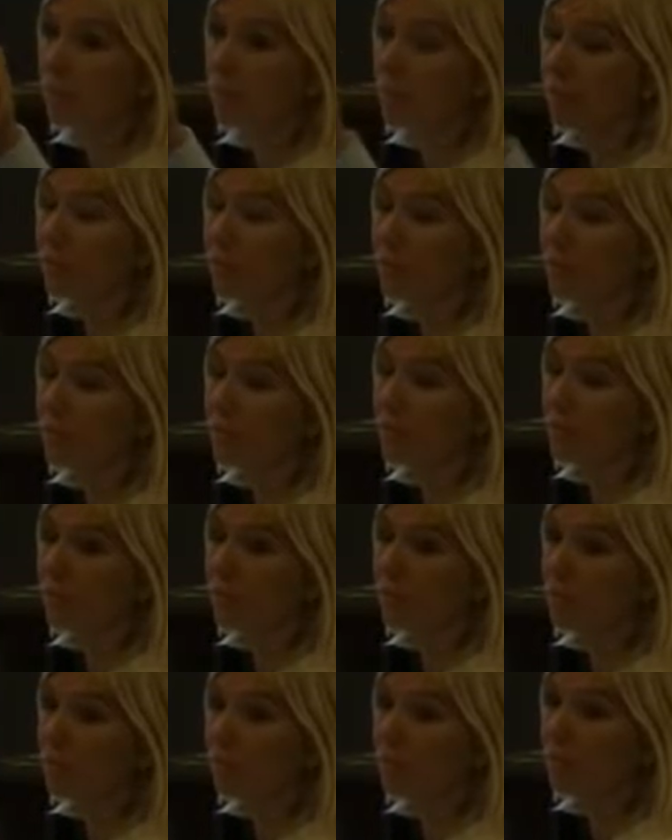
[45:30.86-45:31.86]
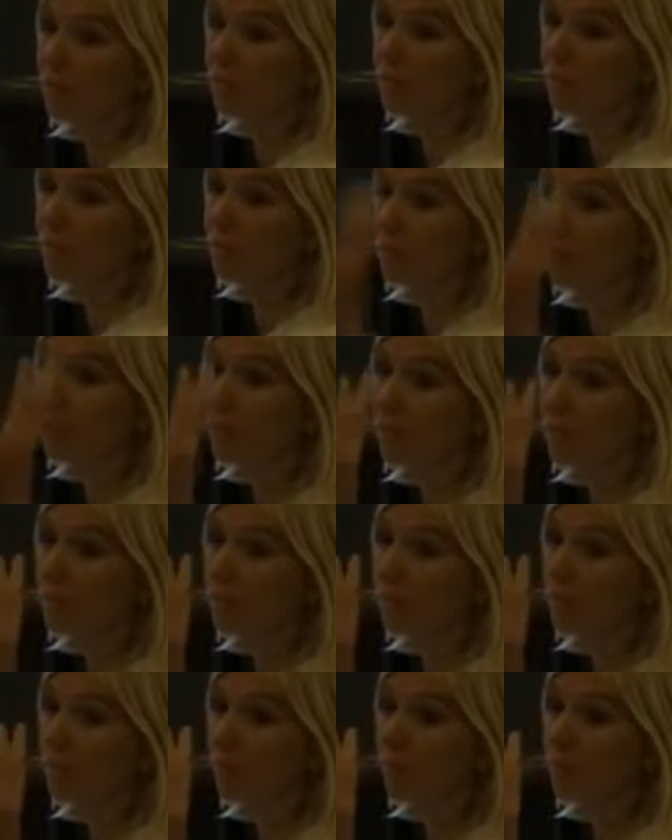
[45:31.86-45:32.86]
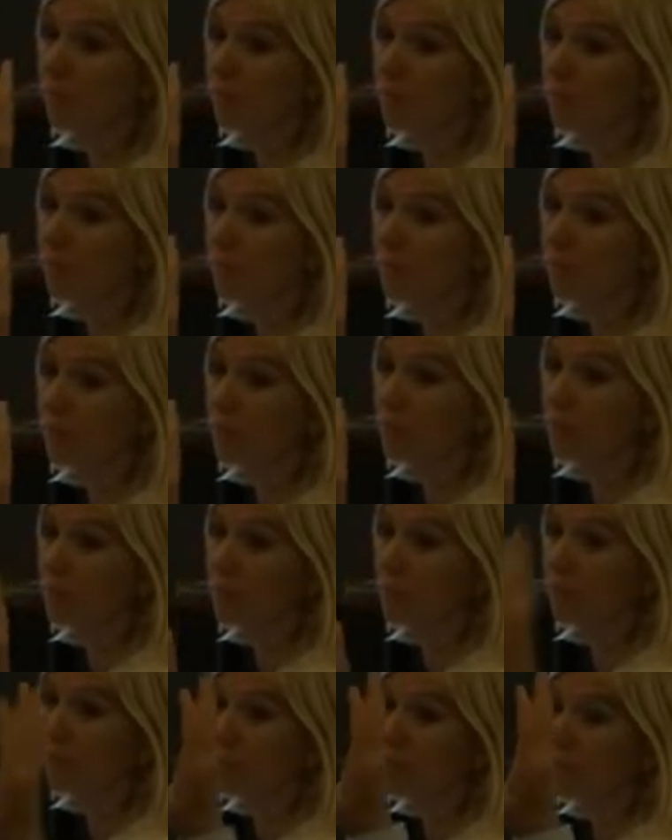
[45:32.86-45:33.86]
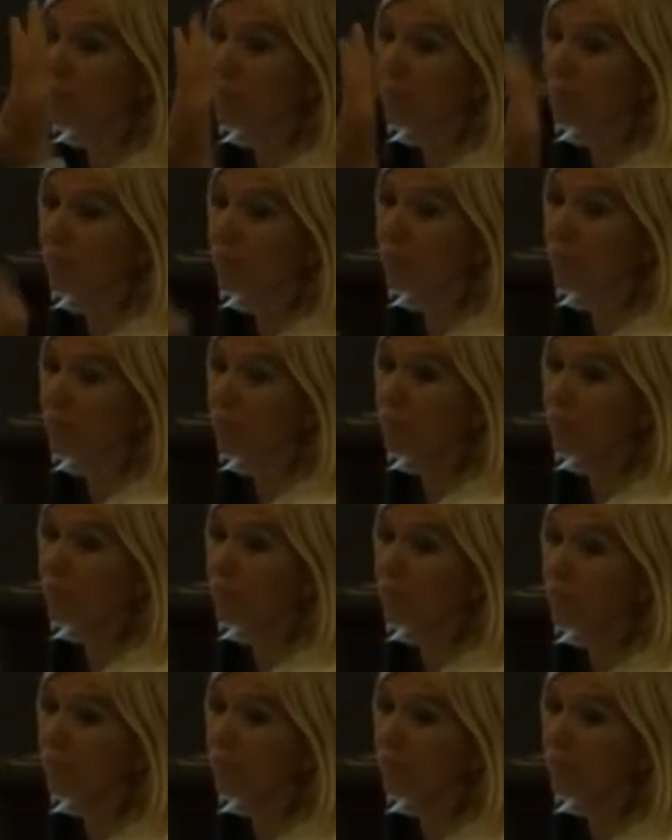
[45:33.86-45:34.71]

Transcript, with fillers: a terrorist. Much mm -hmm. bigger risk. Right. Hugely bigger. Yeah.